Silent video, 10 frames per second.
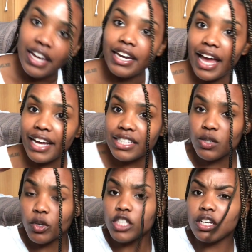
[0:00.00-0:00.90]

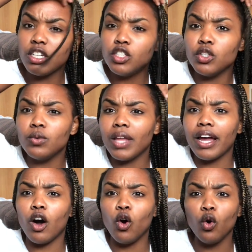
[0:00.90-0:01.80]
Next we're just gonna do
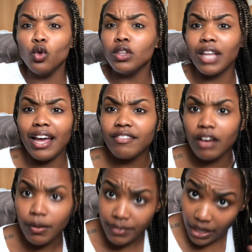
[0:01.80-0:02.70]
like a whole life
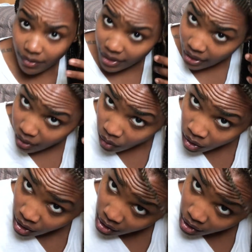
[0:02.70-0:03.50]
update right now.